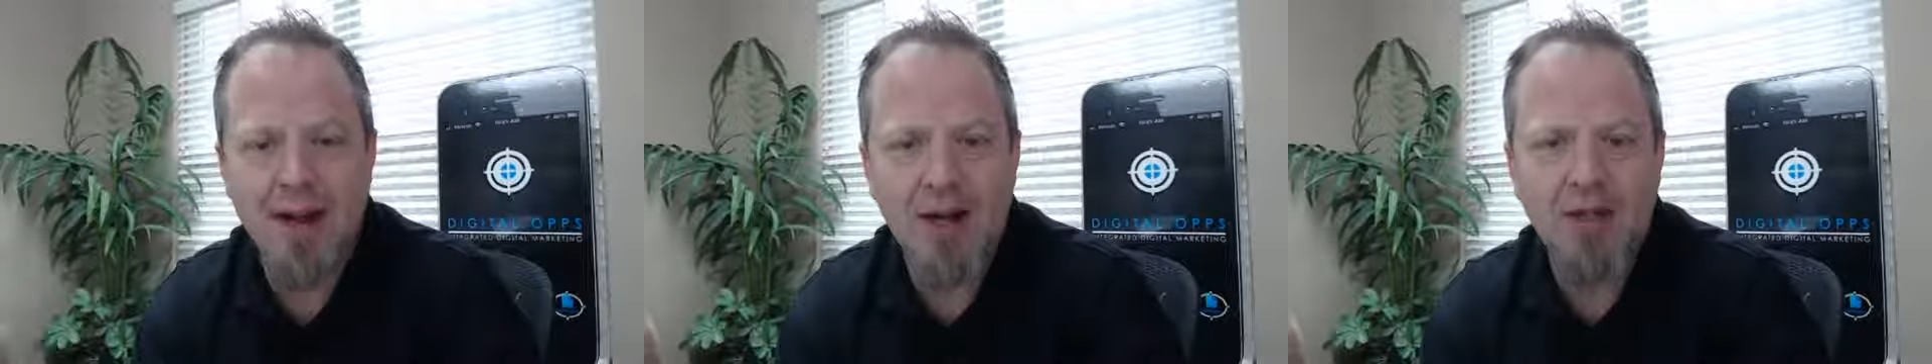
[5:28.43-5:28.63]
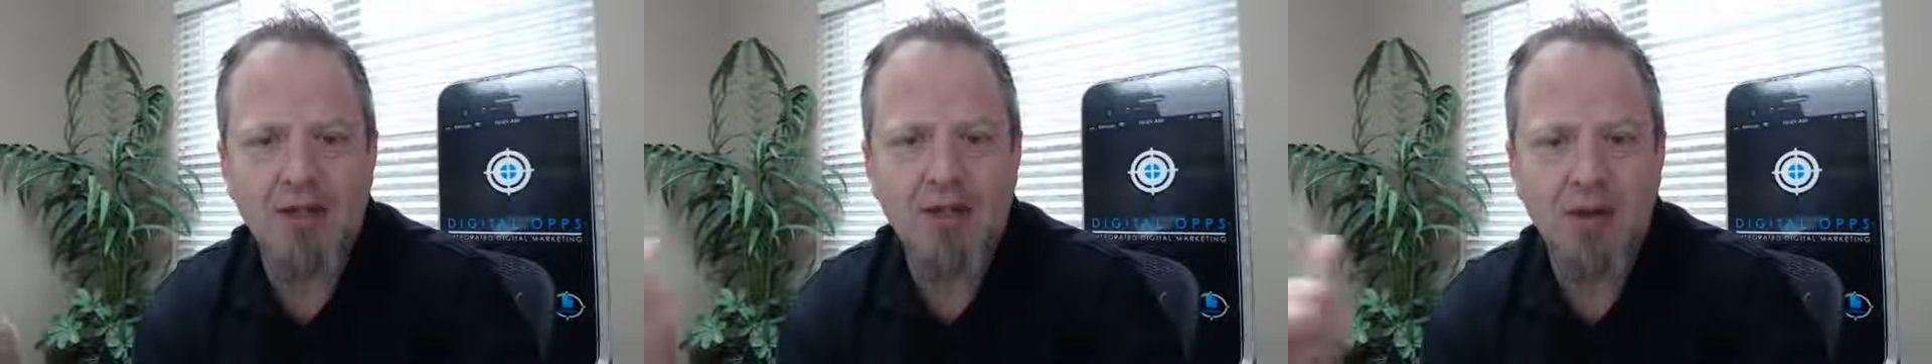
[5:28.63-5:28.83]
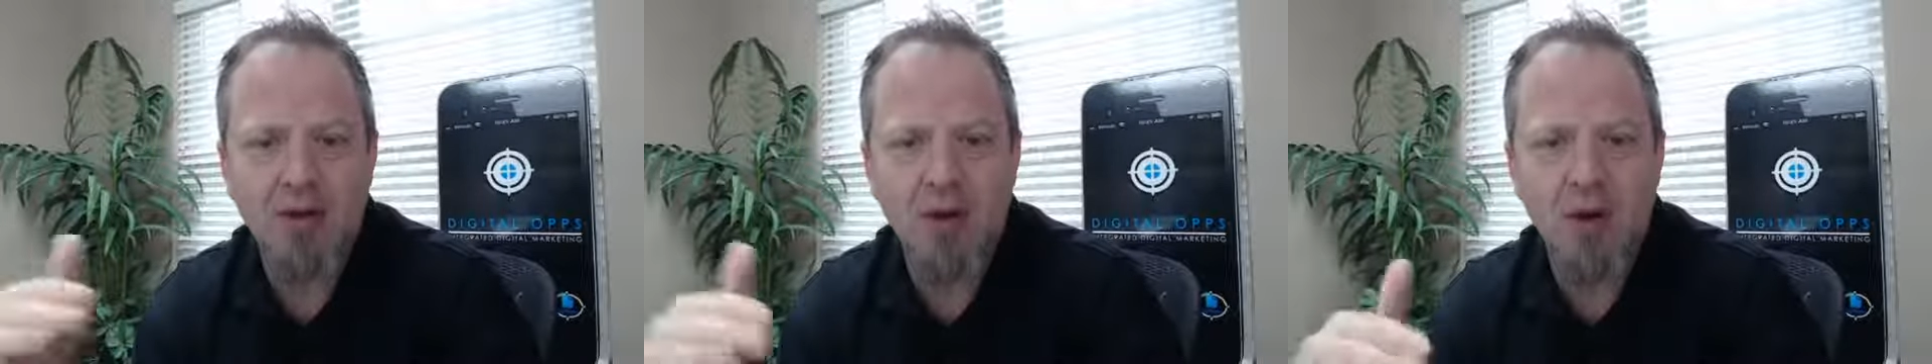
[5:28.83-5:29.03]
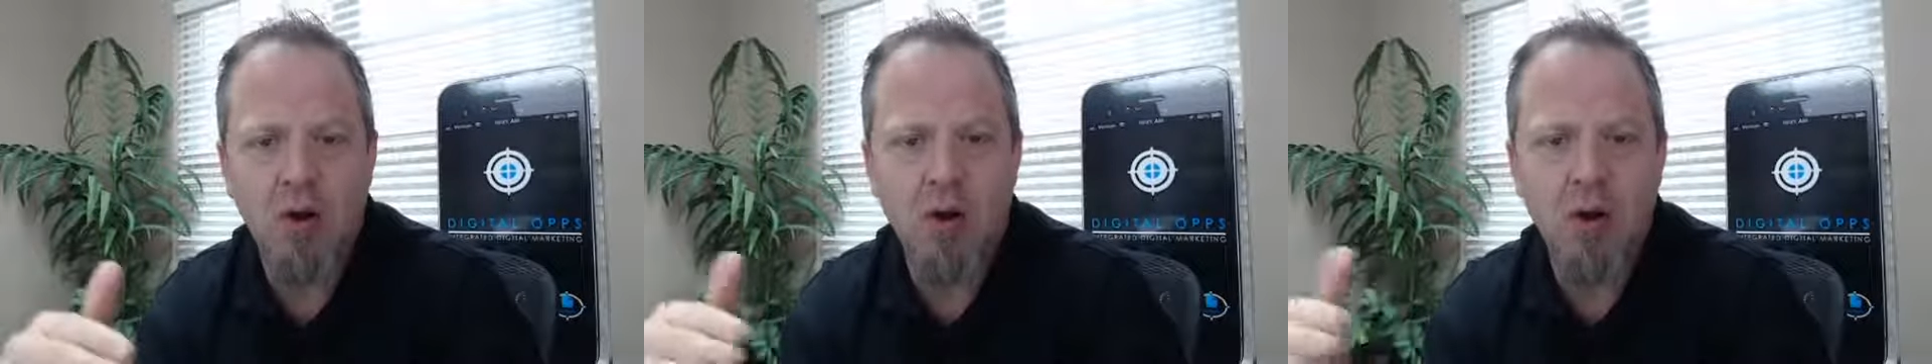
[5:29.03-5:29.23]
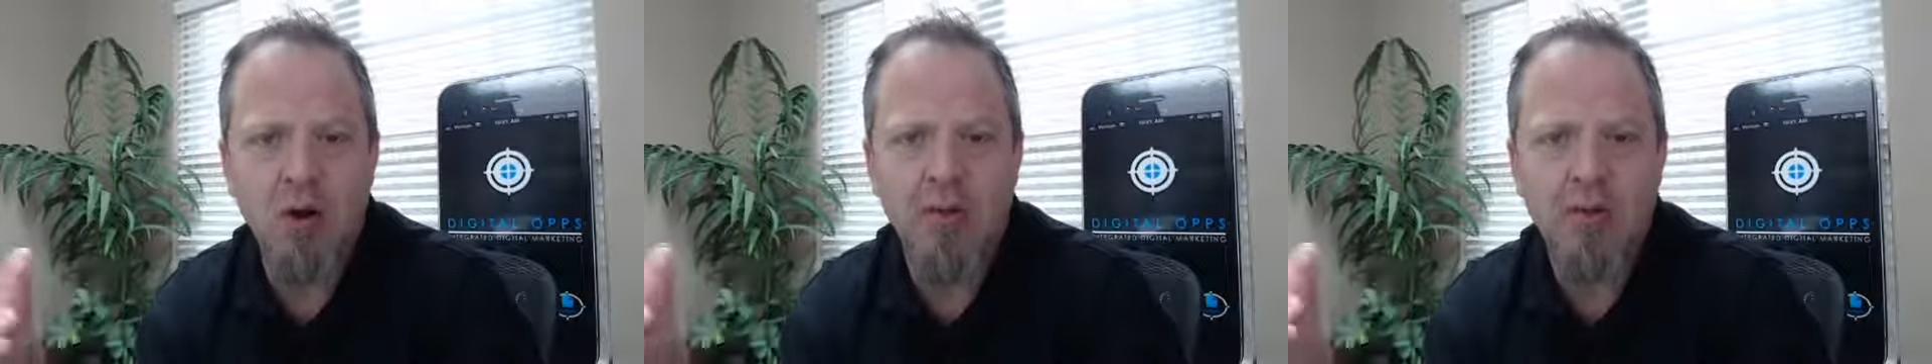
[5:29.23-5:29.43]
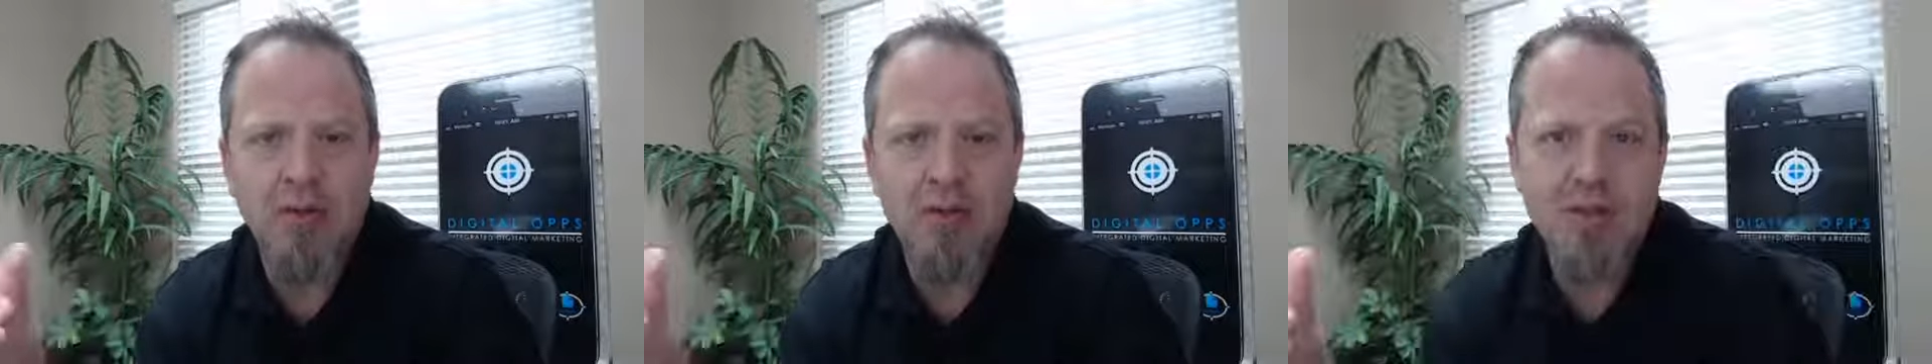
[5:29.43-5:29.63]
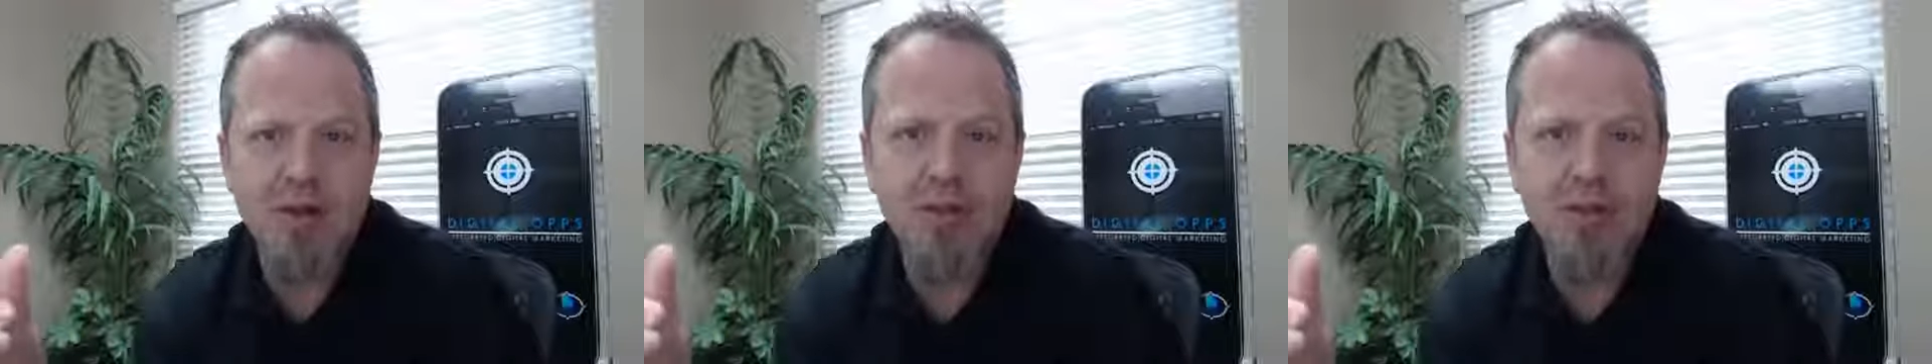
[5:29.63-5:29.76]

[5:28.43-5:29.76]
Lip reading: action on this